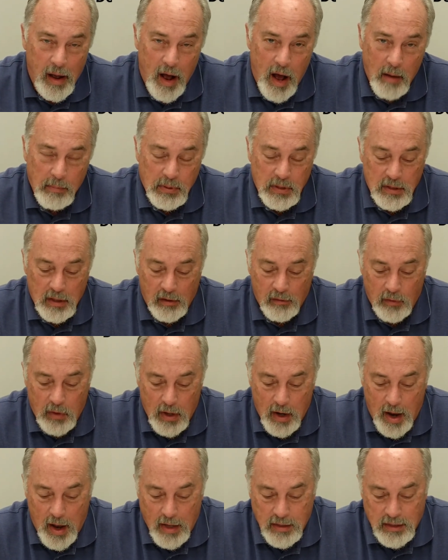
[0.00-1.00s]
opposite of
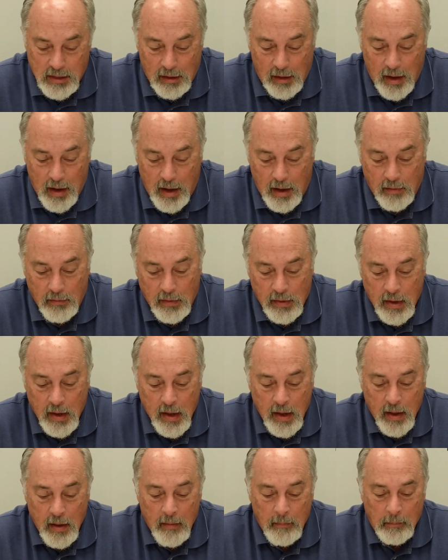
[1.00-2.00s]
God's love.
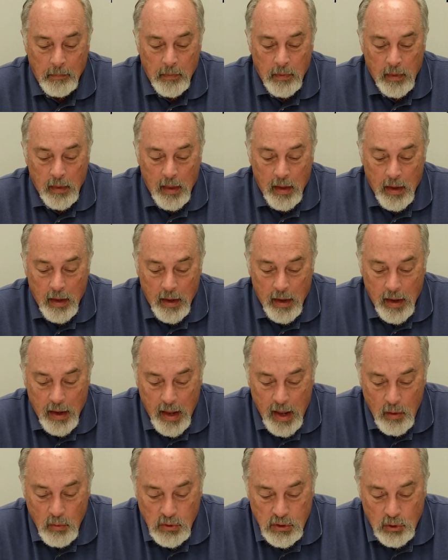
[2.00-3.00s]

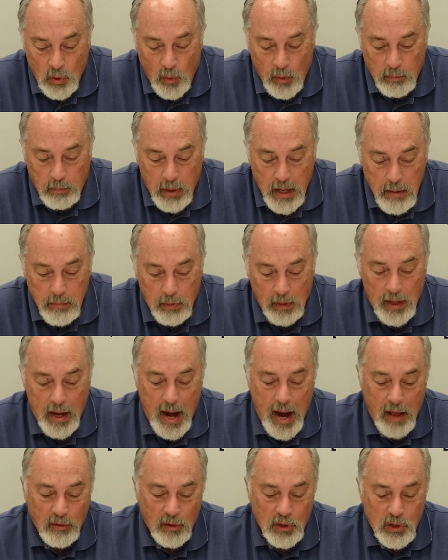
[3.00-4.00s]
He was throwing people
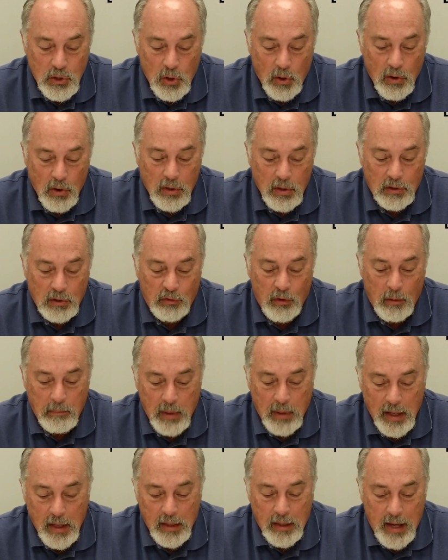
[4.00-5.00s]
out of the church for
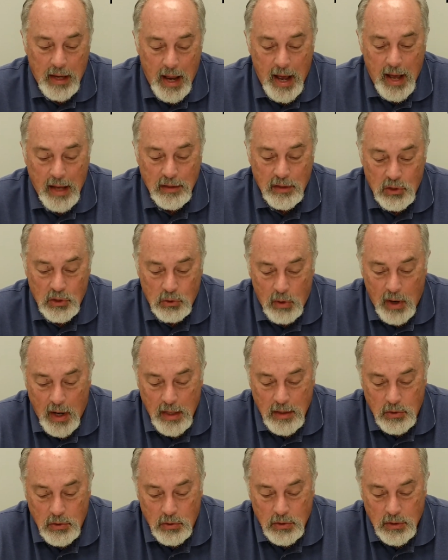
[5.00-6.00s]
being kind to
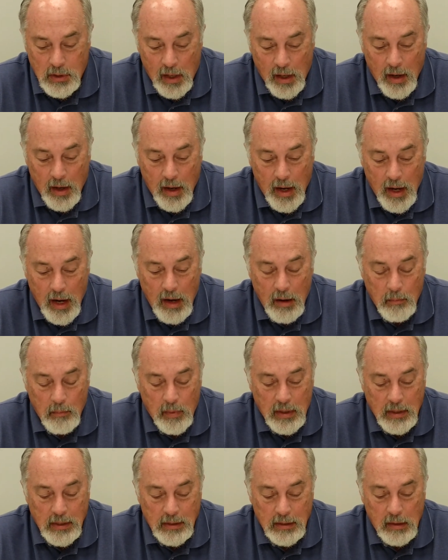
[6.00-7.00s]
strangers. He
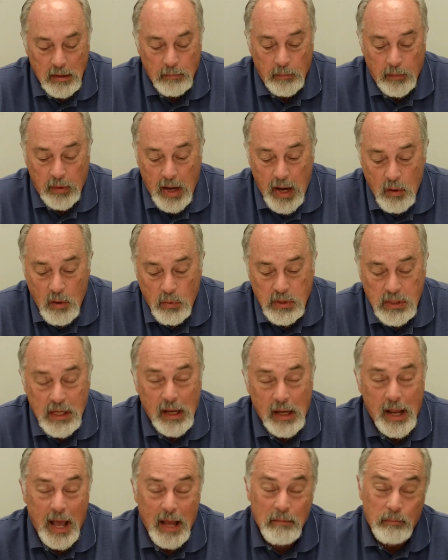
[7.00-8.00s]

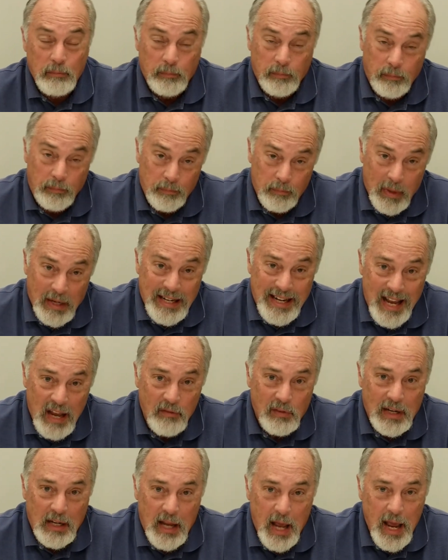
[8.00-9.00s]
had been
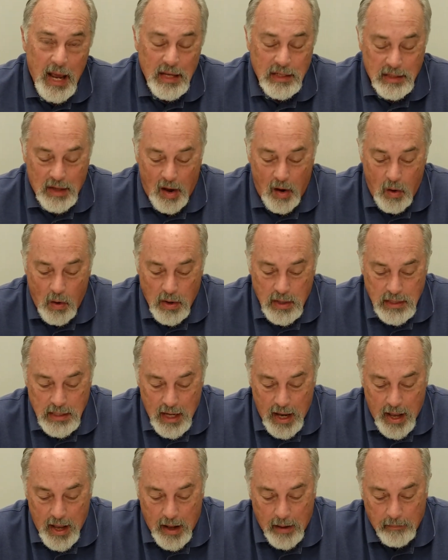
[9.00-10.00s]
giving Gaius a hard
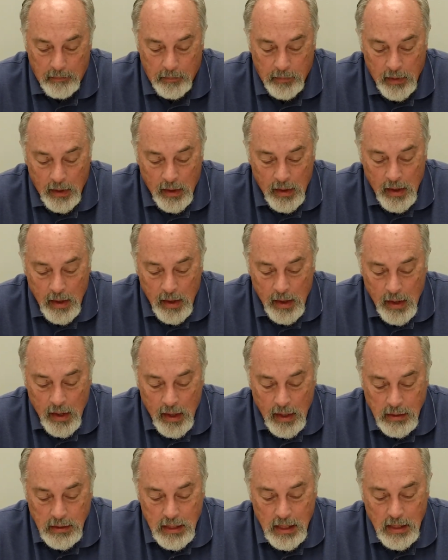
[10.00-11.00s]
time.
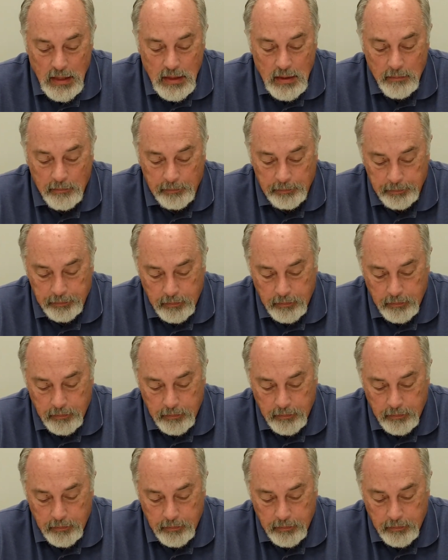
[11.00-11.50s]
Says,